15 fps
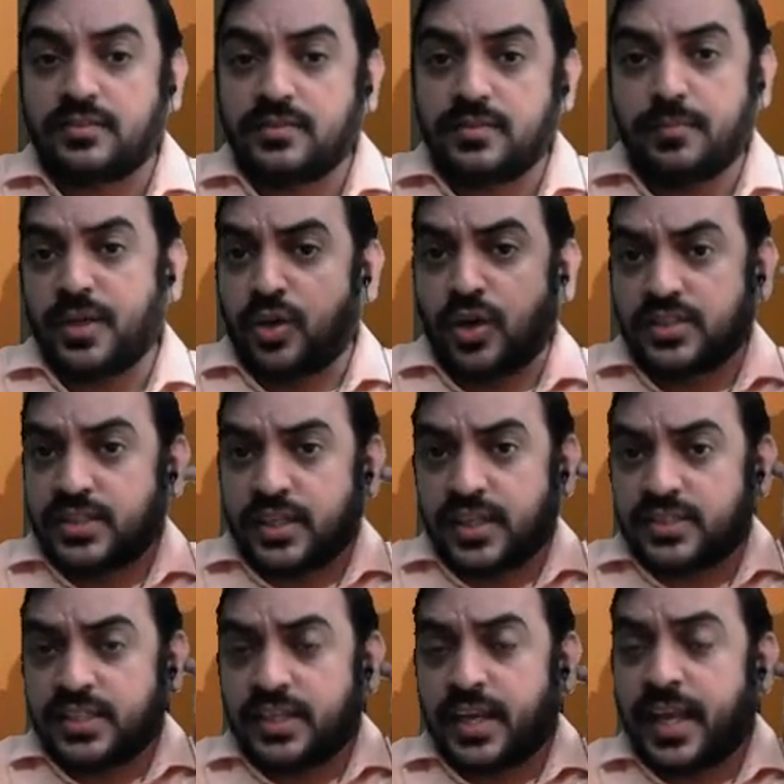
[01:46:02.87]
because that is
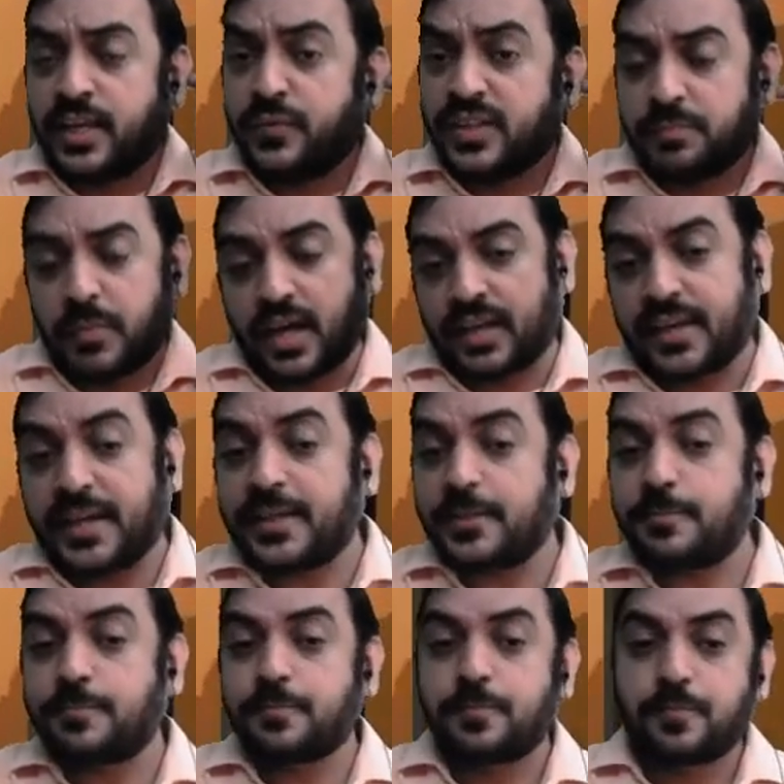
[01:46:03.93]
in line with market.
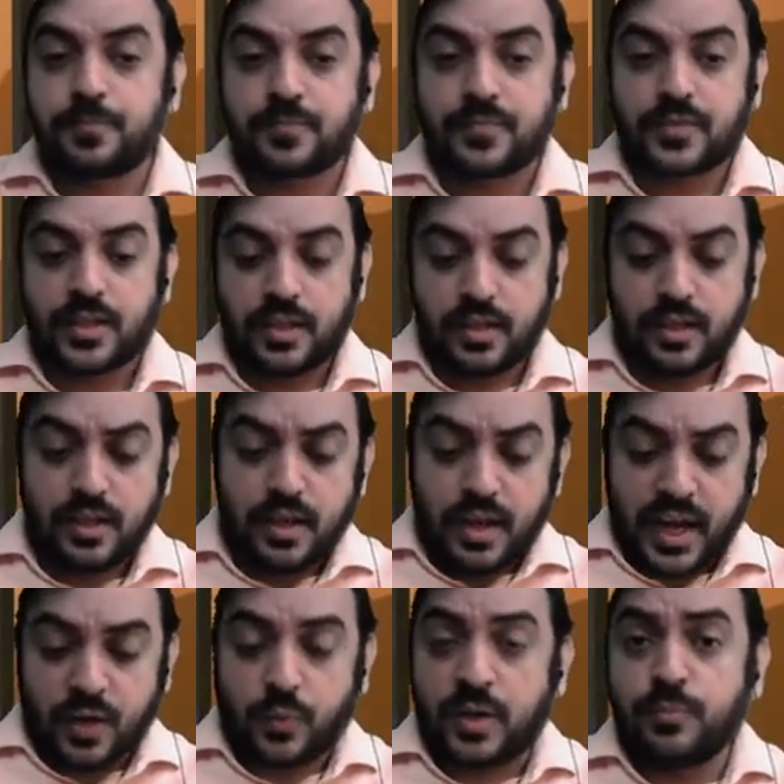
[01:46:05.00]

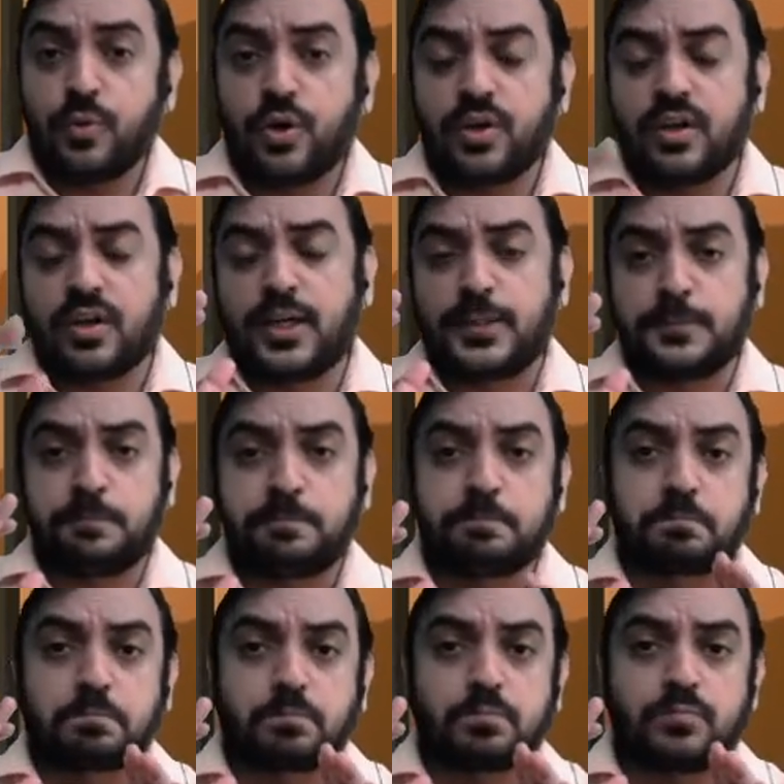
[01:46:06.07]
And one more
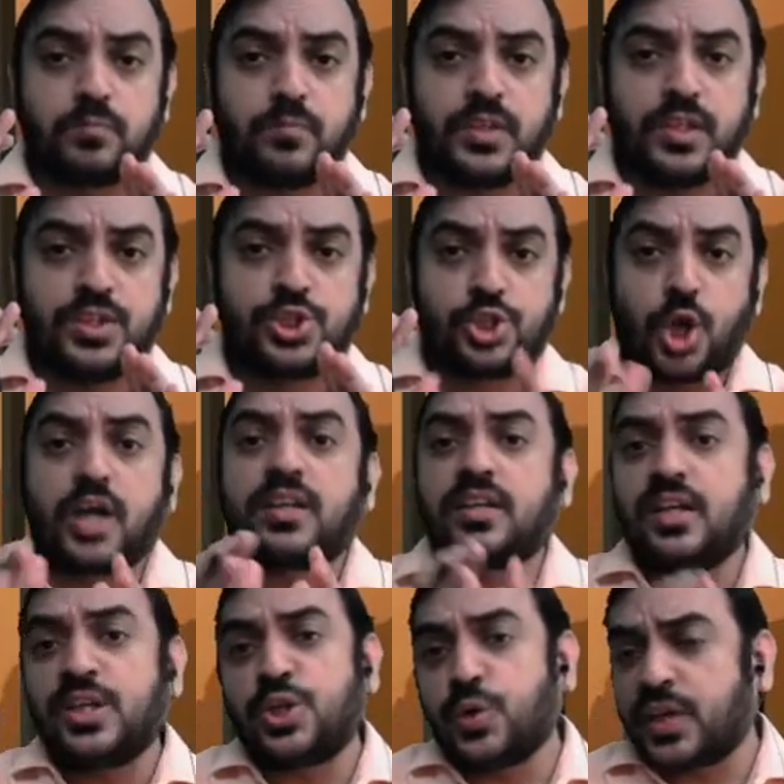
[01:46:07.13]

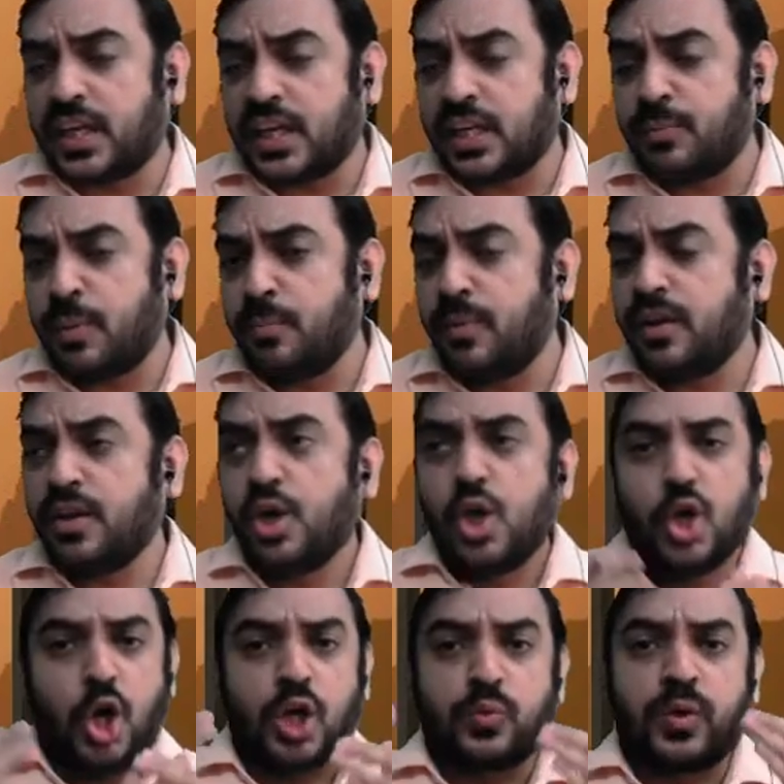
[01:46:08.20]
shortcut you can remember,
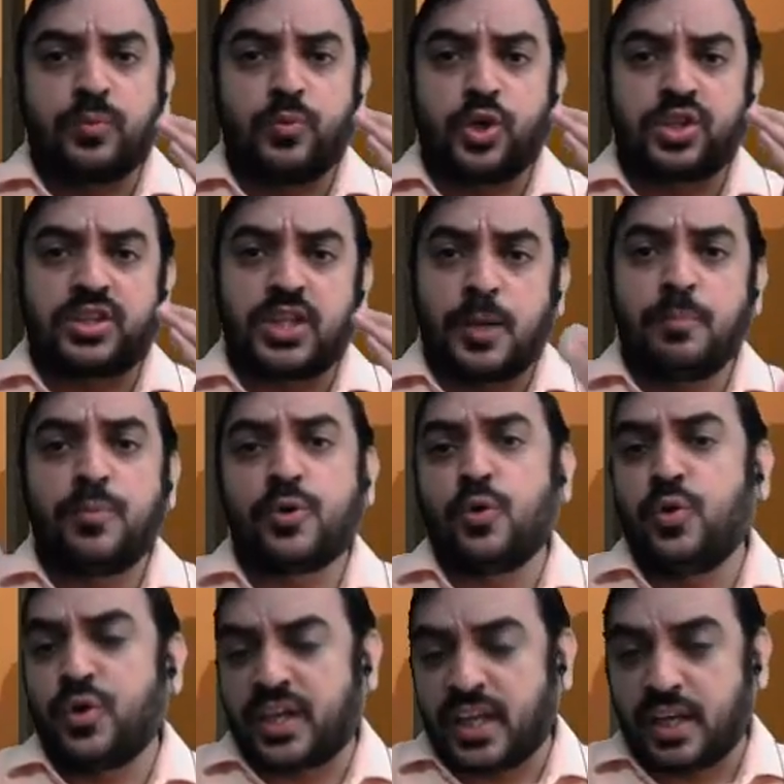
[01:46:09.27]
or one more thumb rule
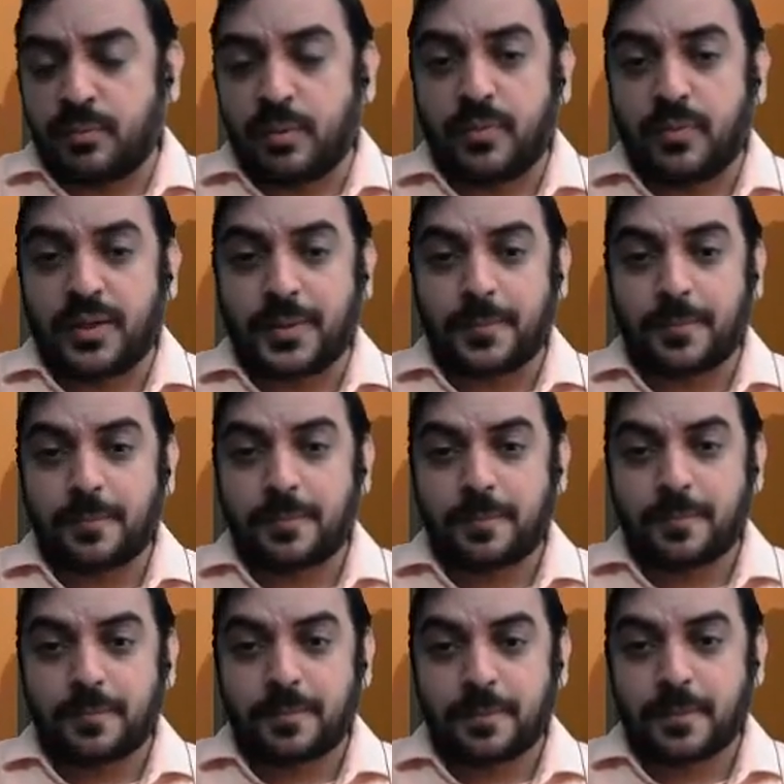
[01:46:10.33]
you can remember.
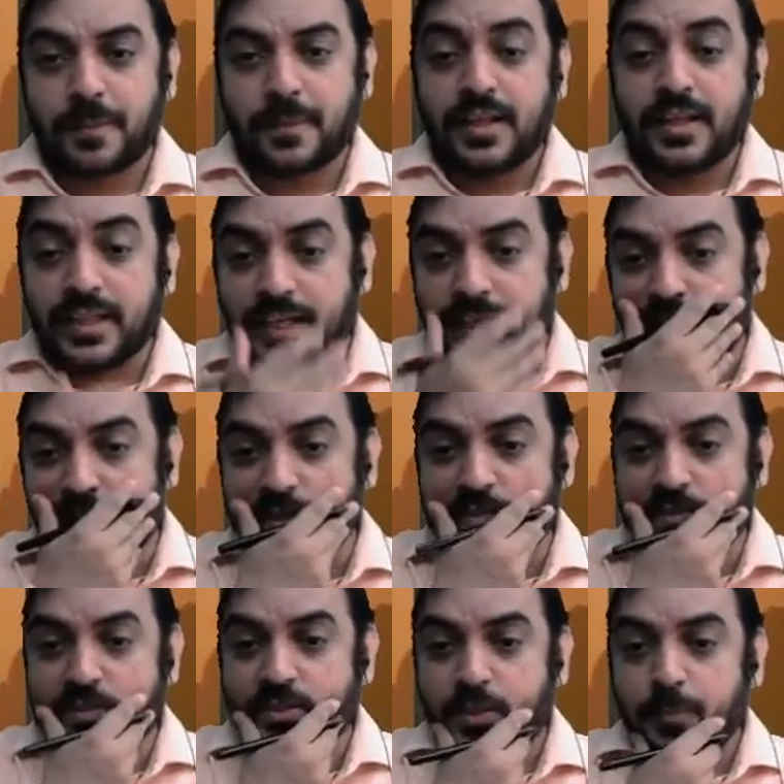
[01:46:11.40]
That
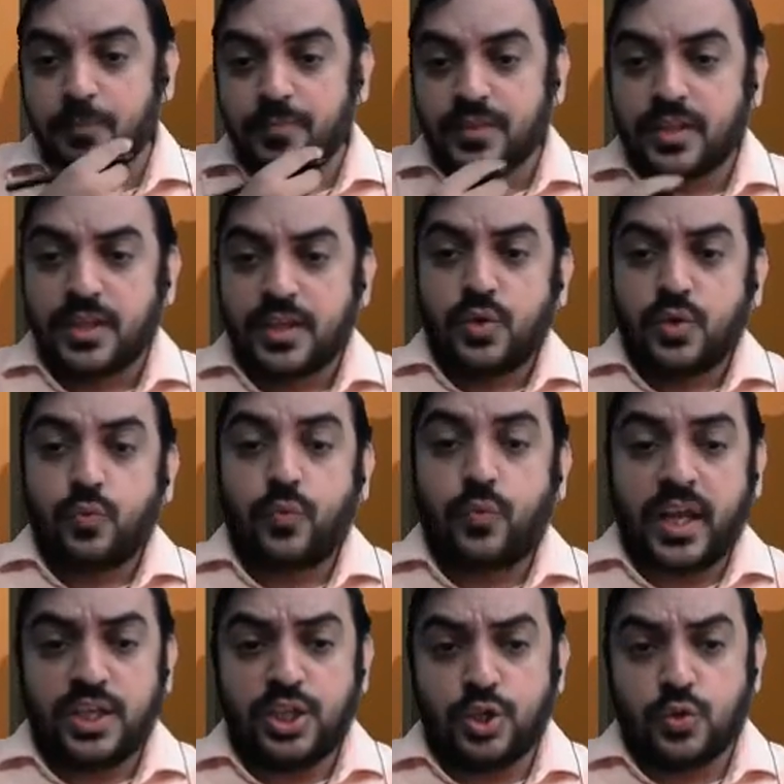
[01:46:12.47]
is,
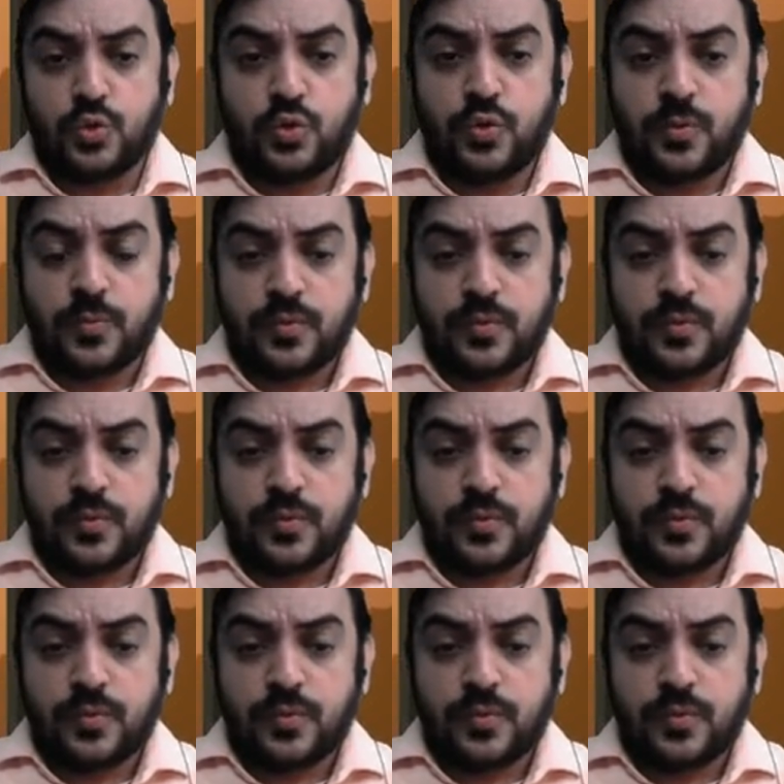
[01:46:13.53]
when you